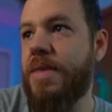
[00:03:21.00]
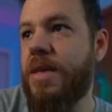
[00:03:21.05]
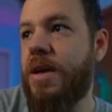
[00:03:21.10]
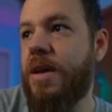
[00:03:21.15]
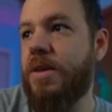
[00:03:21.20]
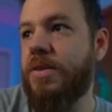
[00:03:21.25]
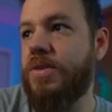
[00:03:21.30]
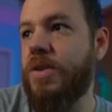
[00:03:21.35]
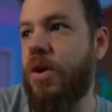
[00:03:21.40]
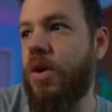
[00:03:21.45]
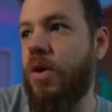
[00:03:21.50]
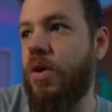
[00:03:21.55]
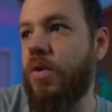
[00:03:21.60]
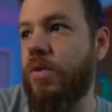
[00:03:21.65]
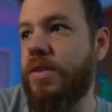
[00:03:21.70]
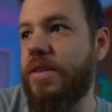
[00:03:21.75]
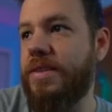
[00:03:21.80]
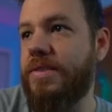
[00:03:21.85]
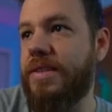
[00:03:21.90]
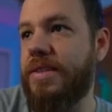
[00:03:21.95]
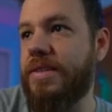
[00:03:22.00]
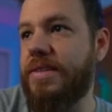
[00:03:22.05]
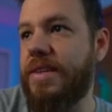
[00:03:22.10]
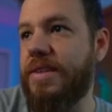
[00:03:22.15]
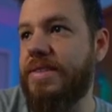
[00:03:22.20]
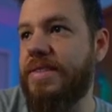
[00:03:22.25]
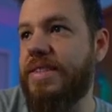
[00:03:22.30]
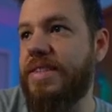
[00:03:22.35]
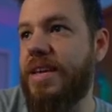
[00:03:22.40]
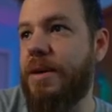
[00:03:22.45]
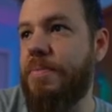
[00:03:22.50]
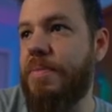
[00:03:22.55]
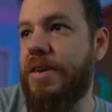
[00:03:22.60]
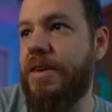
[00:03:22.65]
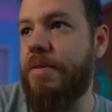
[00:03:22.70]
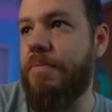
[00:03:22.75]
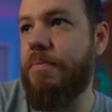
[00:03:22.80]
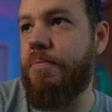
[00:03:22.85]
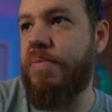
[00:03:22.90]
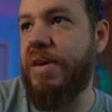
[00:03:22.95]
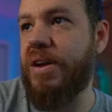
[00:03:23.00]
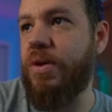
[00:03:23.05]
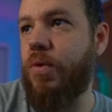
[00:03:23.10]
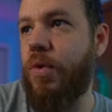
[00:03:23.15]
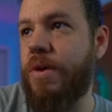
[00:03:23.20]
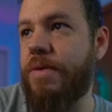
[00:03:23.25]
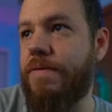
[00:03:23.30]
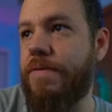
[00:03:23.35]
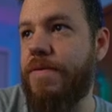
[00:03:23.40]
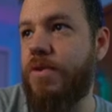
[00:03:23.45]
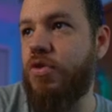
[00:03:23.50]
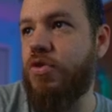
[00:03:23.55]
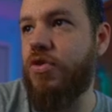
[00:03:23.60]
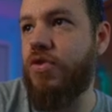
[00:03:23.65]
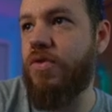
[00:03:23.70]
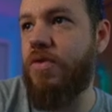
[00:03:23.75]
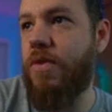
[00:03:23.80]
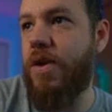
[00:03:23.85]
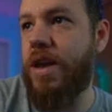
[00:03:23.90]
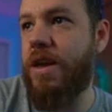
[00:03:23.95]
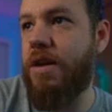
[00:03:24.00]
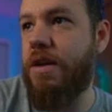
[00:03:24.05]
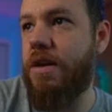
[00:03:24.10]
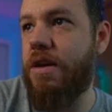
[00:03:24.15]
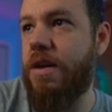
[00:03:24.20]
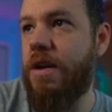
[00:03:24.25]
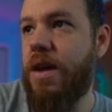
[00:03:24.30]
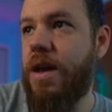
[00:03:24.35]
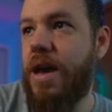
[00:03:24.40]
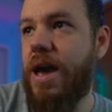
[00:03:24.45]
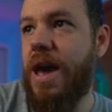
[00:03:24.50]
So this is a CME Bitcoin futures right here.